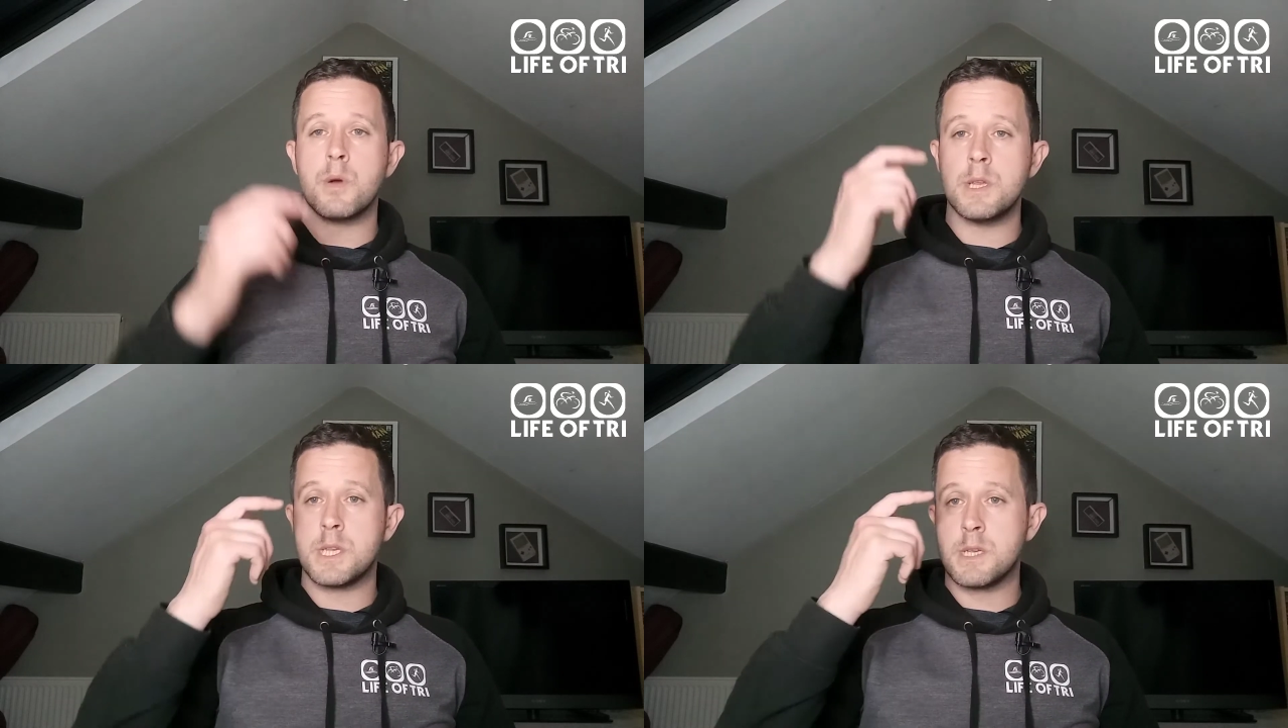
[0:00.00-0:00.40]

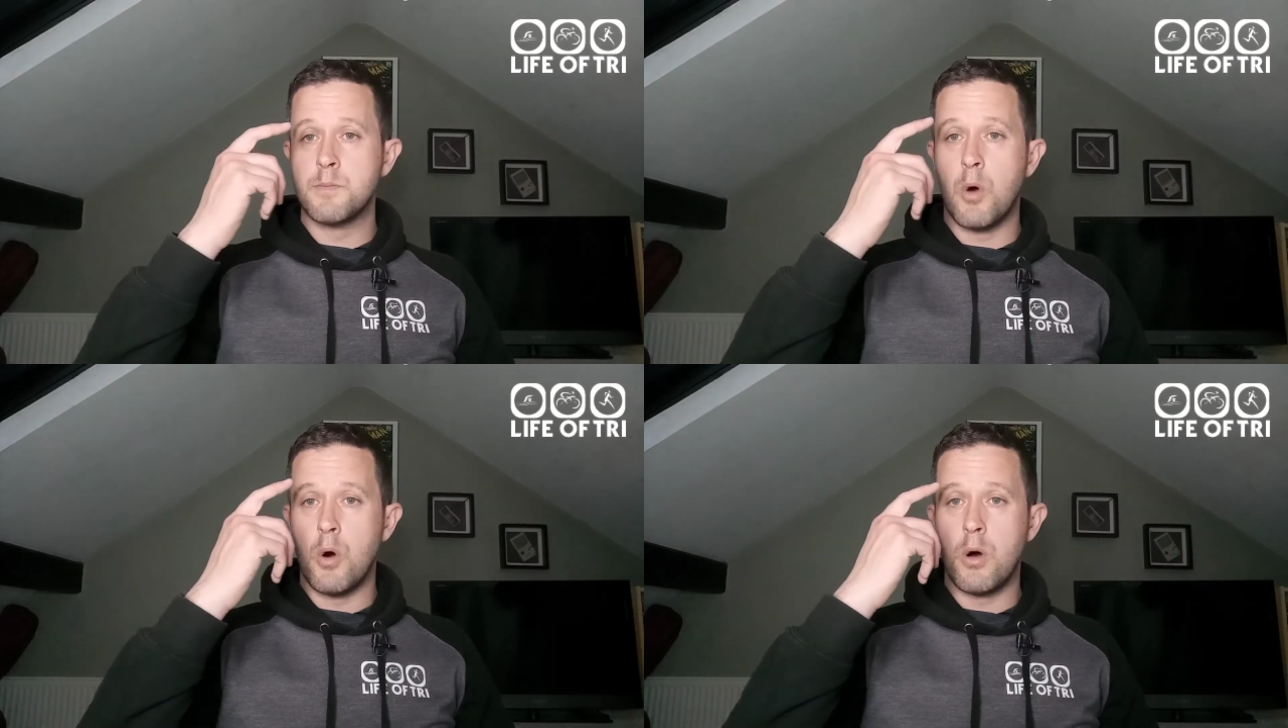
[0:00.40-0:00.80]

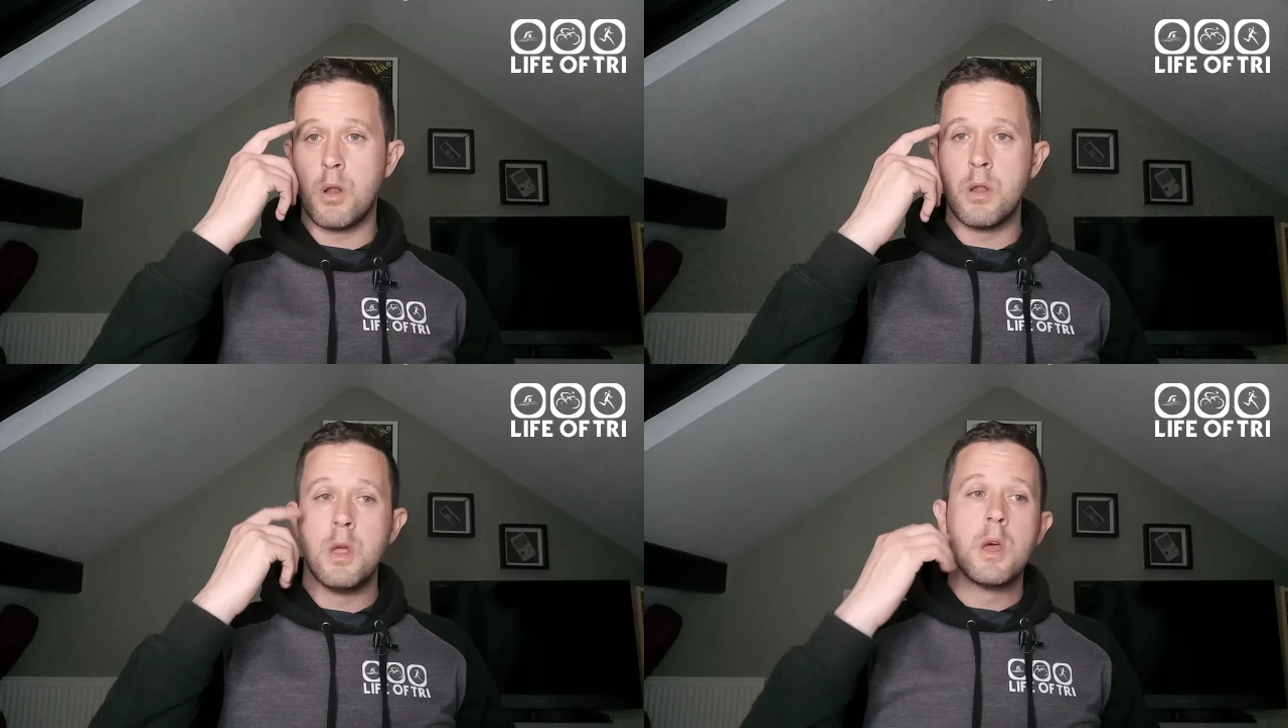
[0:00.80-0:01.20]

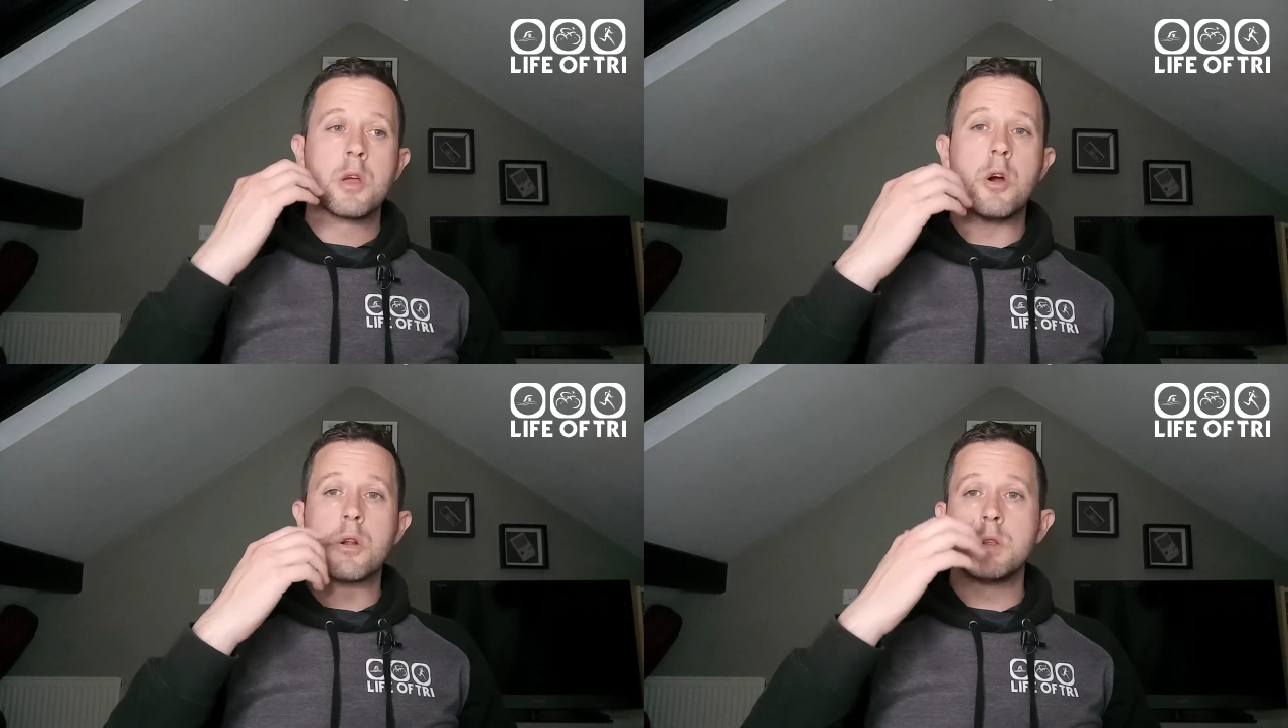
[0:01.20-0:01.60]
small
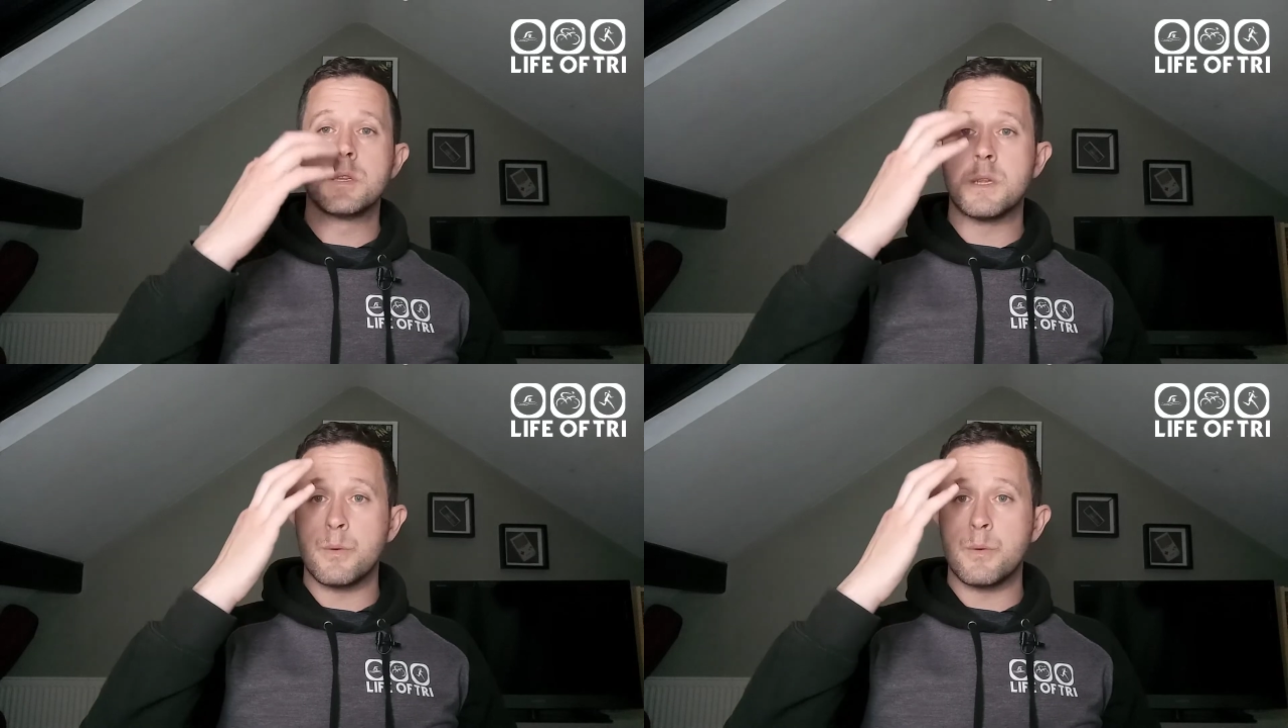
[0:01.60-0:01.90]
goggles